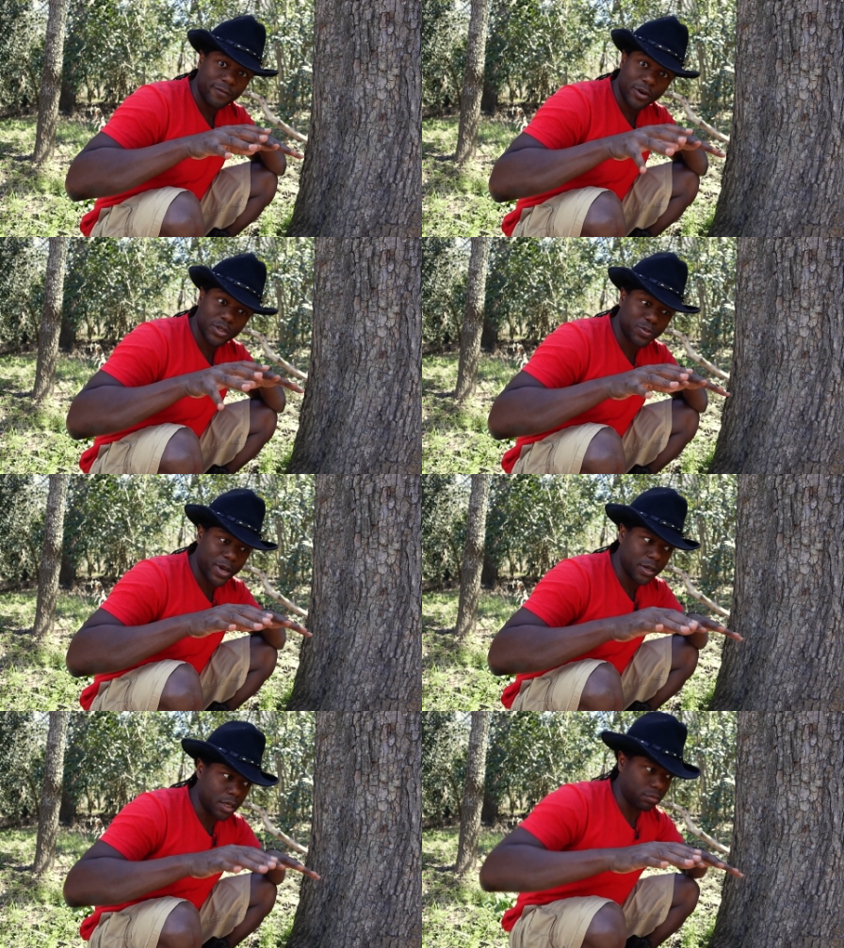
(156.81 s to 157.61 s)
Funnel
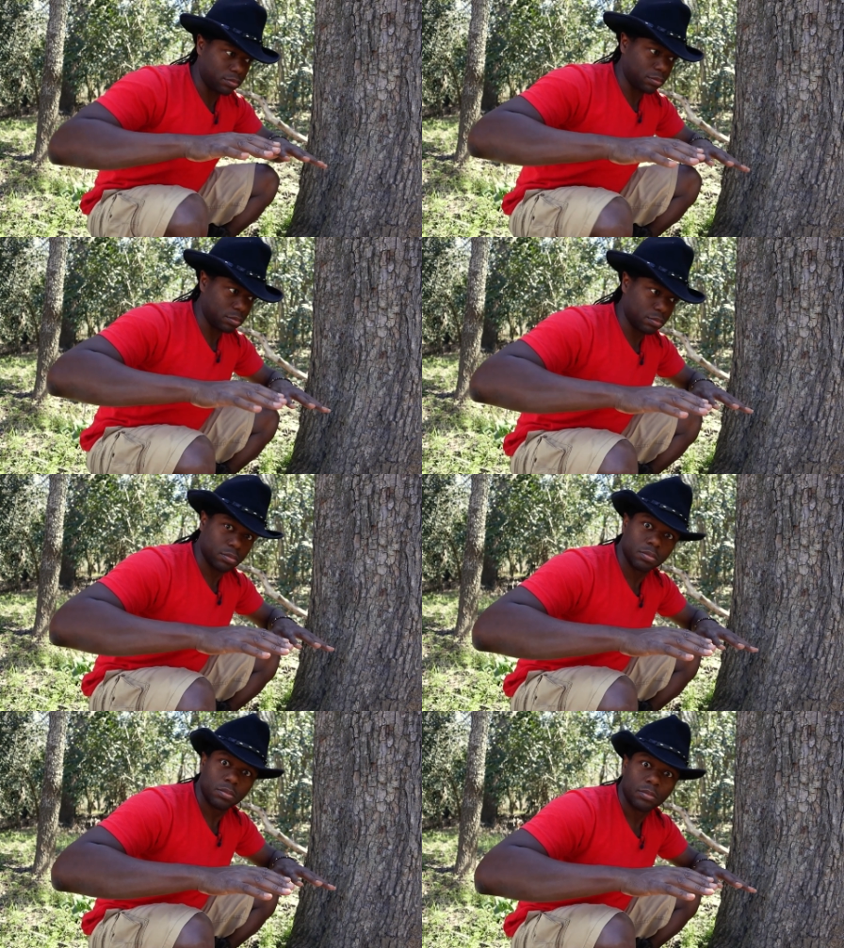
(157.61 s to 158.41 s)
spider, like,
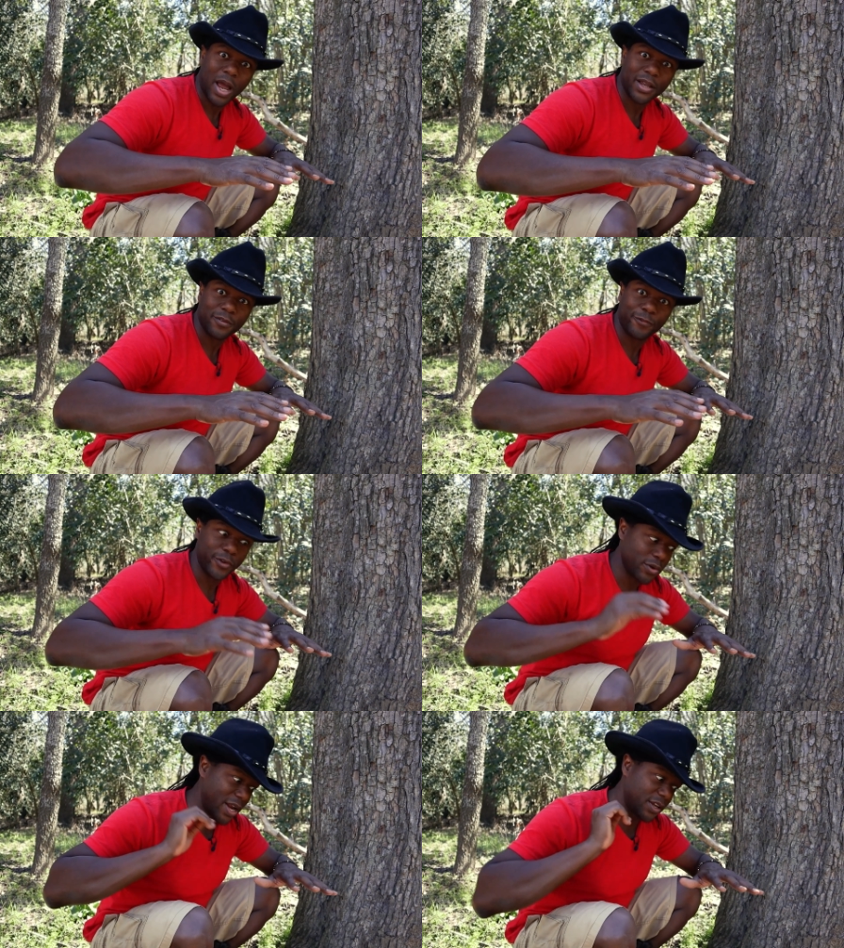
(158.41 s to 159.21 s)
I can
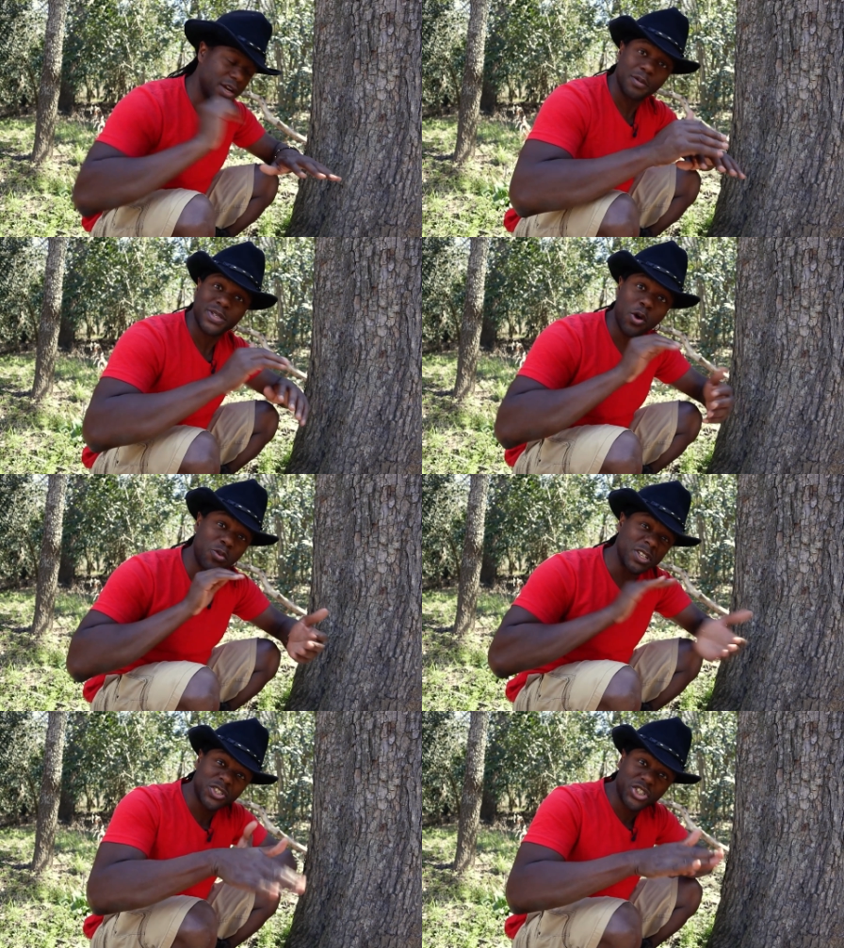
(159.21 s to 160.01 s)
feel that he comes out
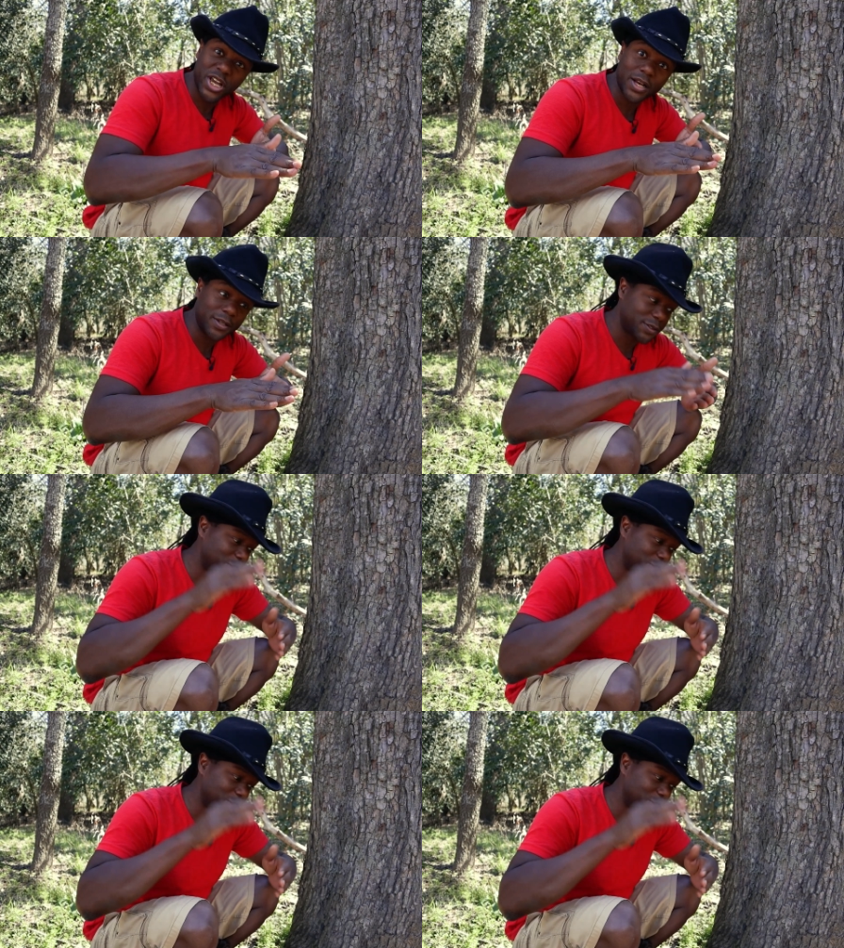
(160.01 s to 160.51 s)
with his jetting